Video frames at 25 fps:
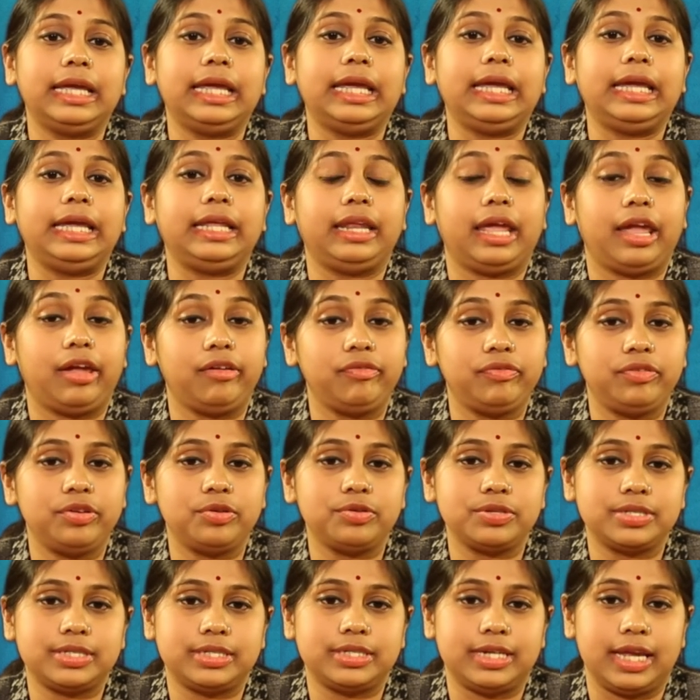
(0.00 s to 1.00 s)
in a
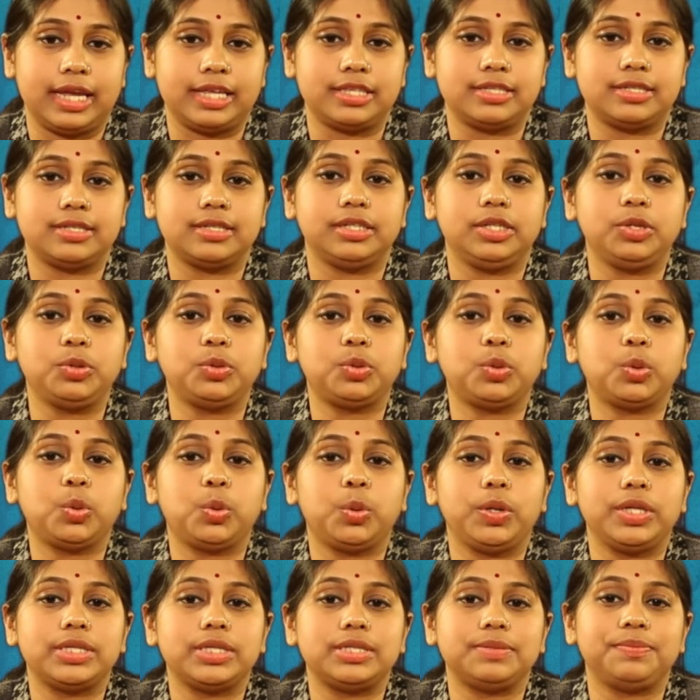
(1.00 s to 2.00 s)
few states, due to
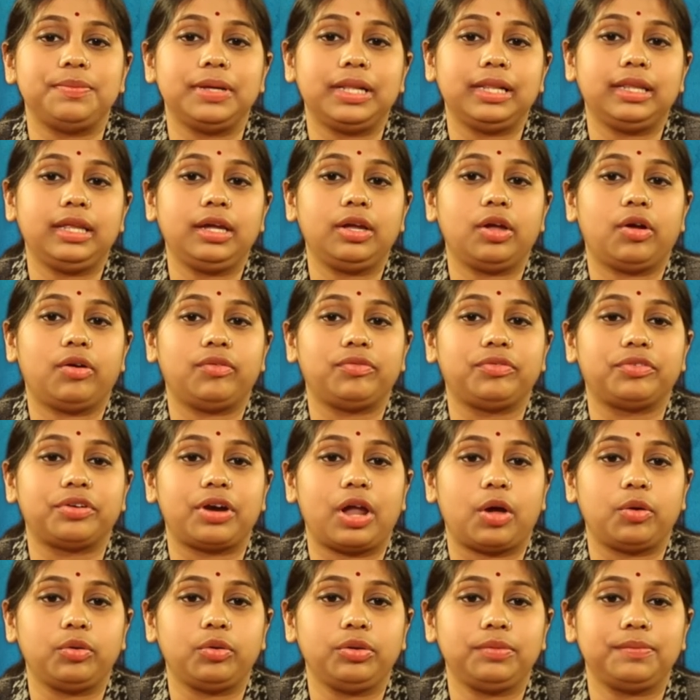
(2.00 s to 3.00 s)
which building of
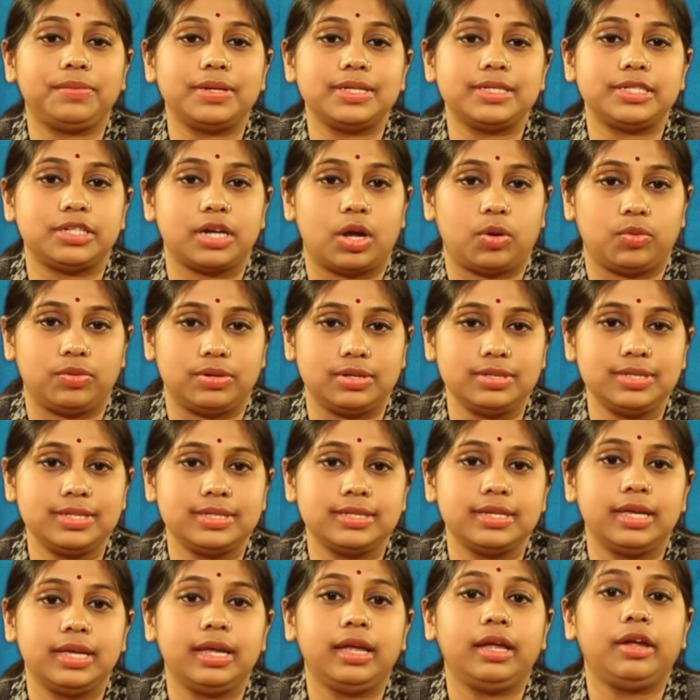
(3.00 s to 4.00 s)
ground-based
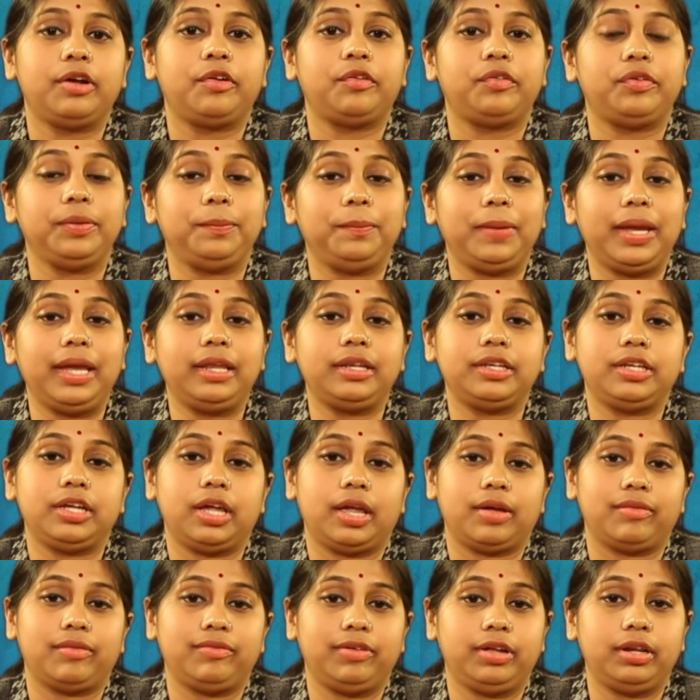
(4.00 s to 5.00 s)
towers remain the
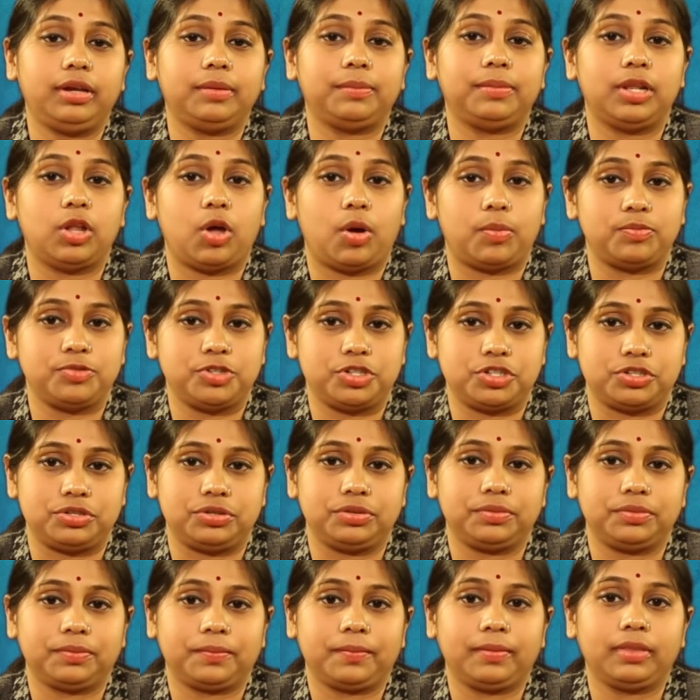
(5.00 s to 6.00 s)
available option.
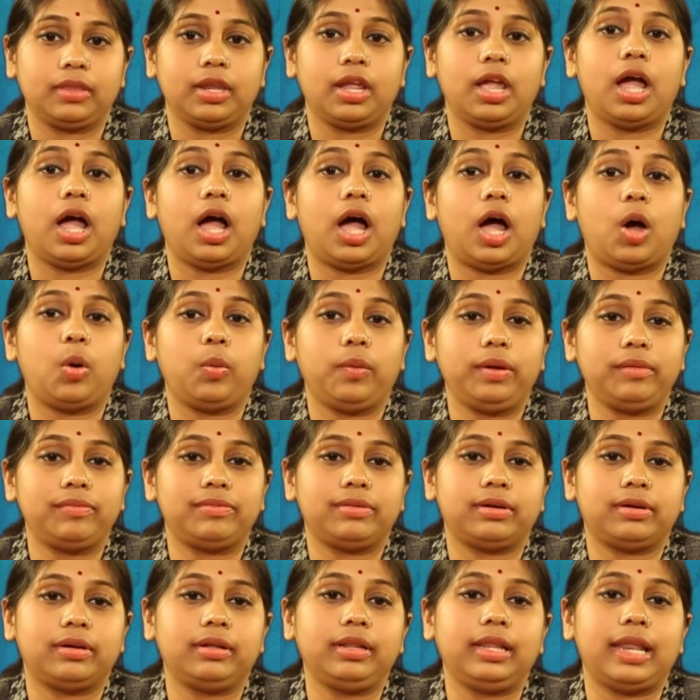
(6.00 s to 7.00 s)

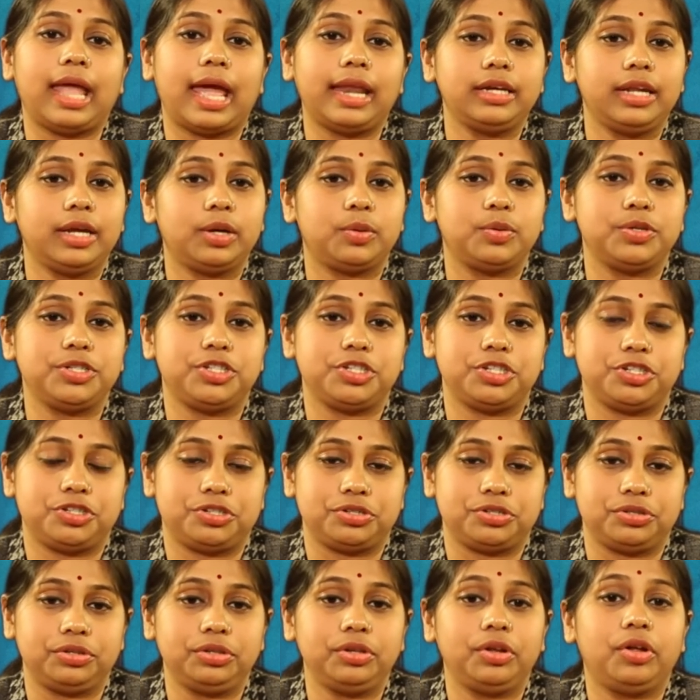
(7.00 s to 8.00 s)
However, land
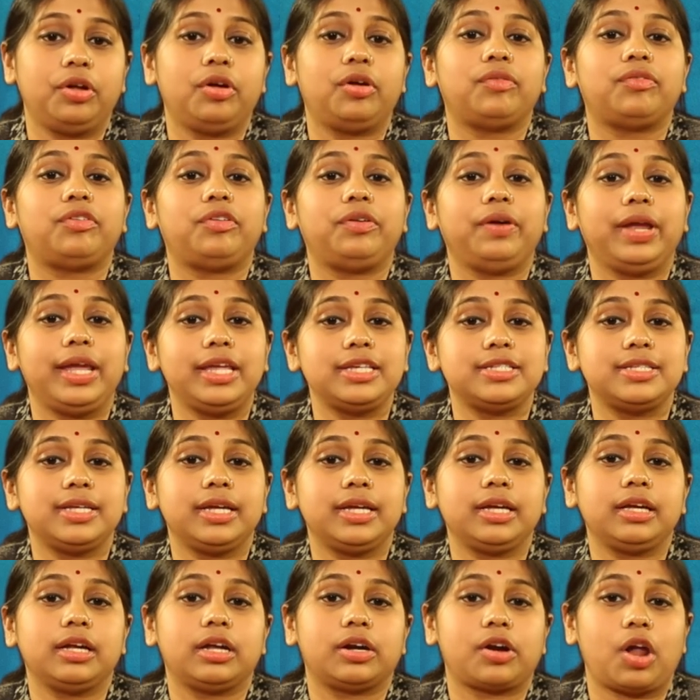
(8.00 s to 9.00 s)
acquisition for
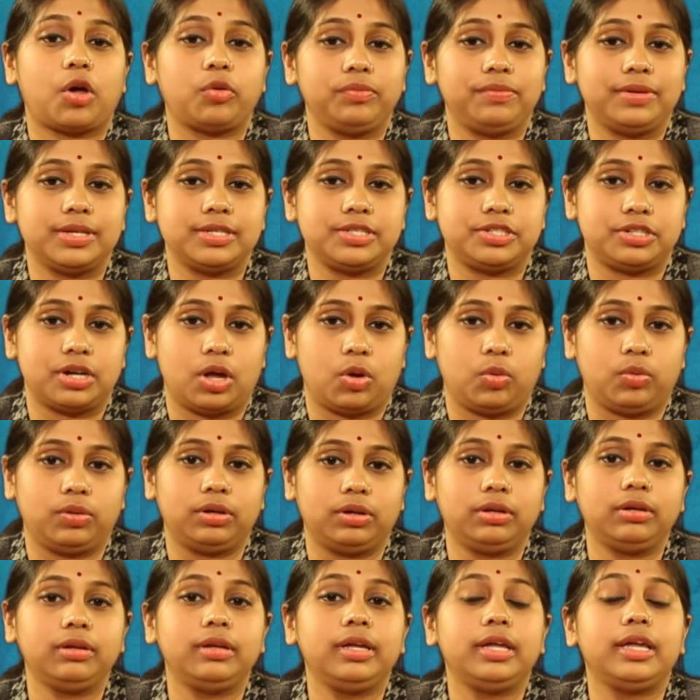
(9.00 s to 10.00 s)
raising ground-based
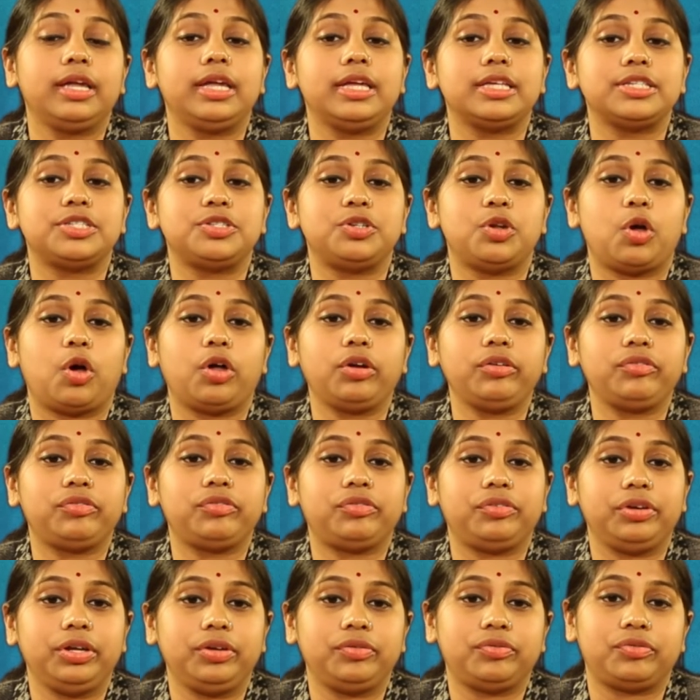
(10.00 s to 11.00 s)
tower is not
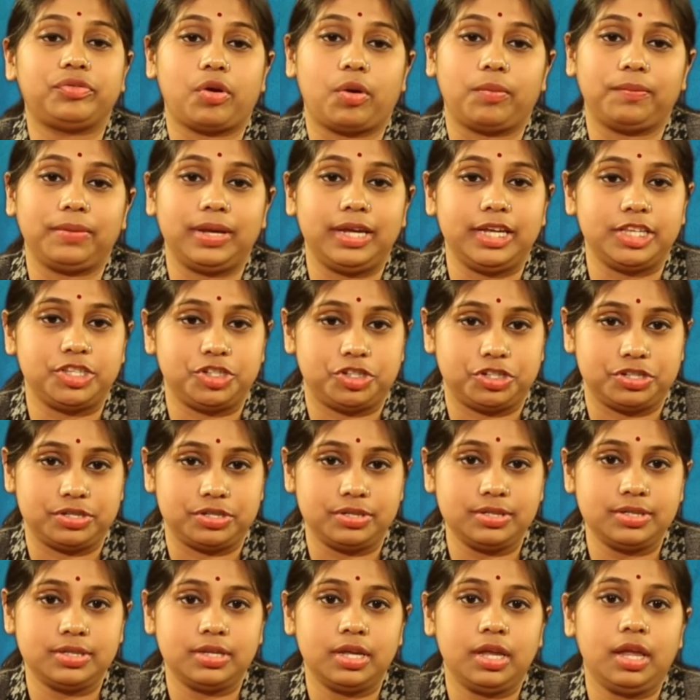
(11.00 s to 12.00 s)
free from
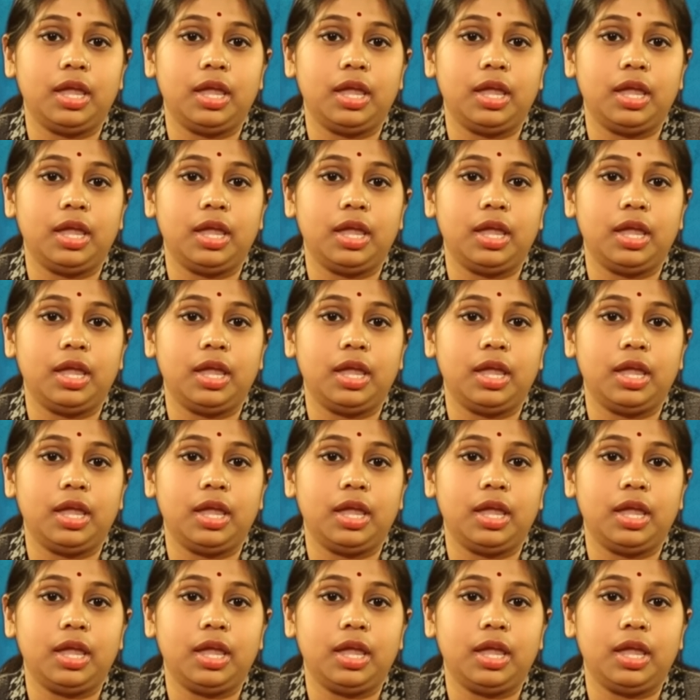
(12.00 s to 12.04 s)
hitches